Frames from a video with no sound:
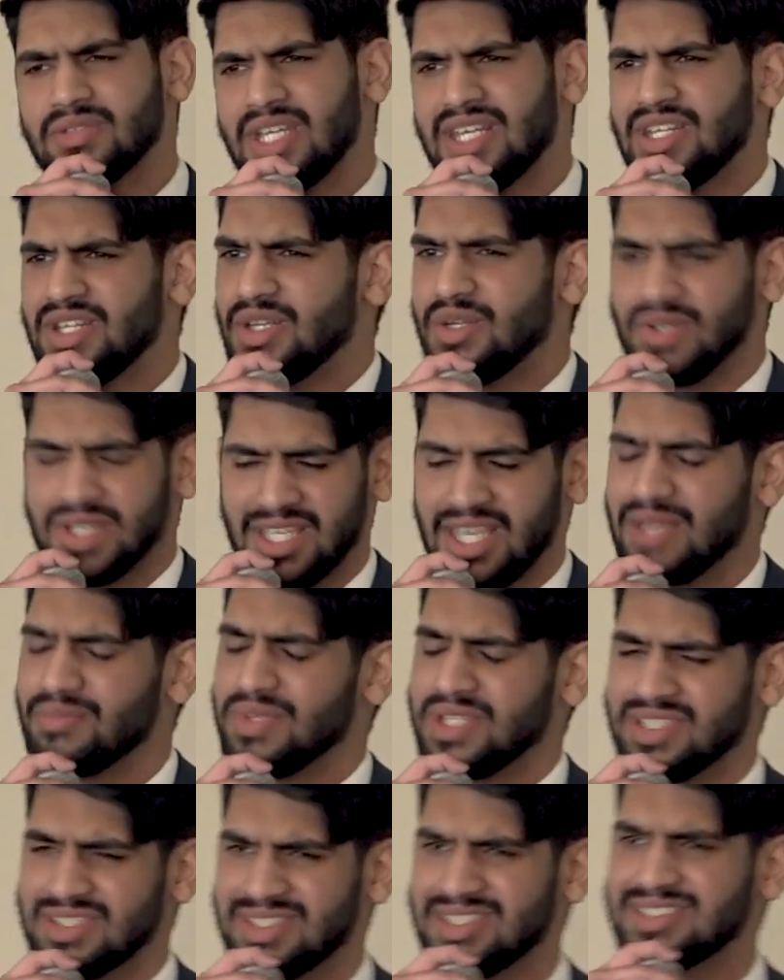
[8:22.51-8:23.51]
I knew, again,
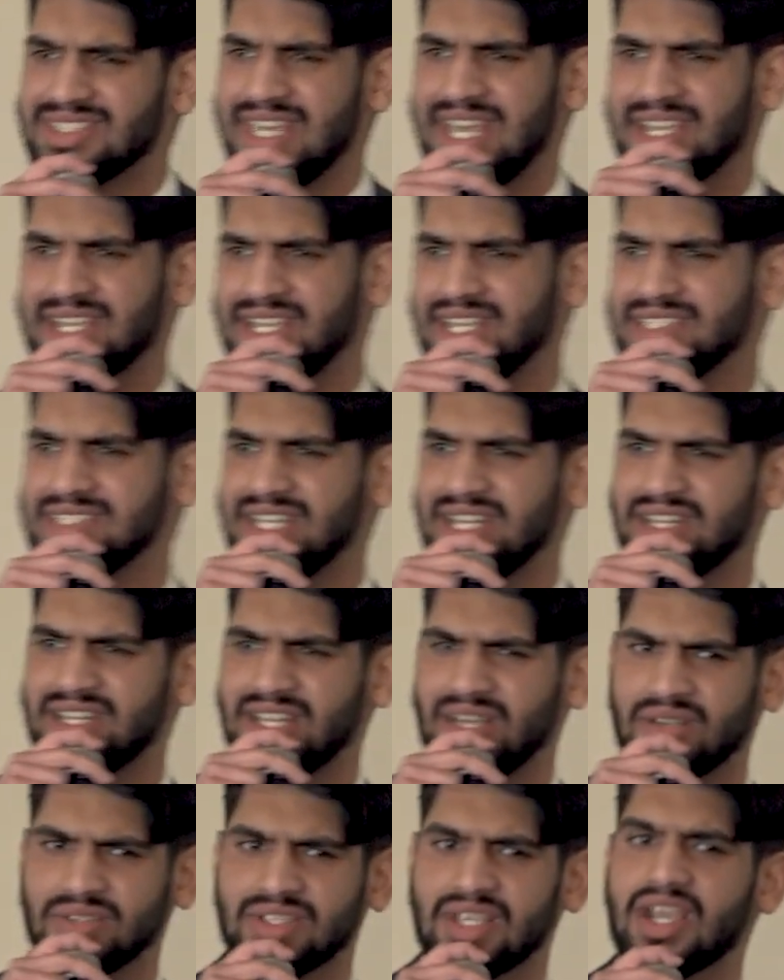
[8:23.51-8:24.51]
because of the tech
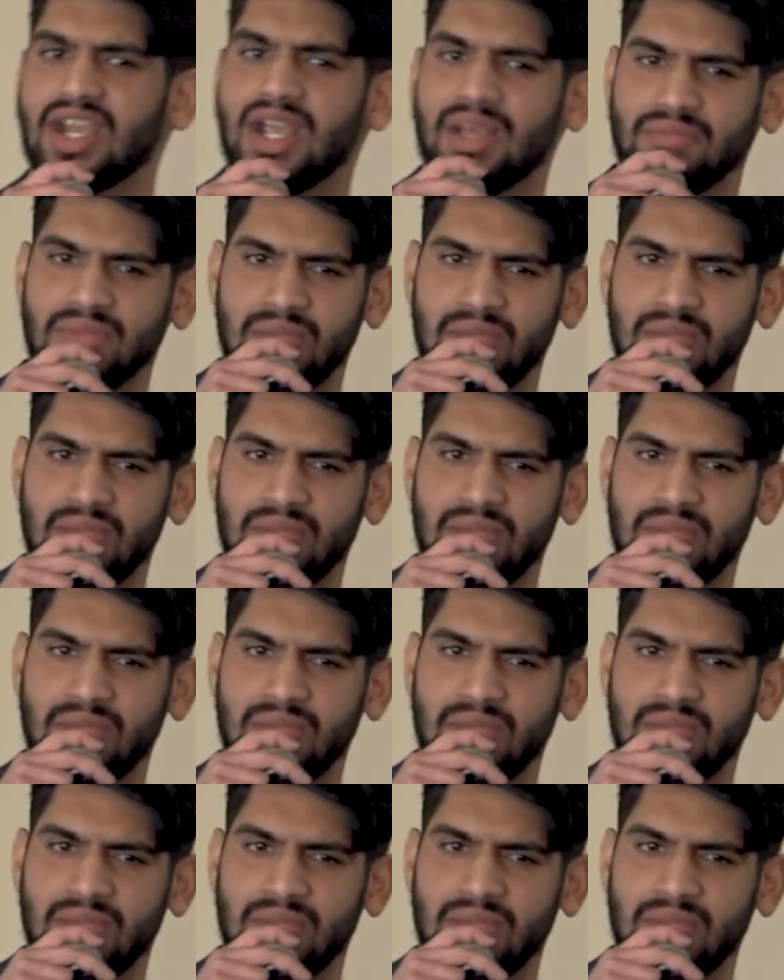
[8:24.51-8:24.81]
identity, I was like, all right,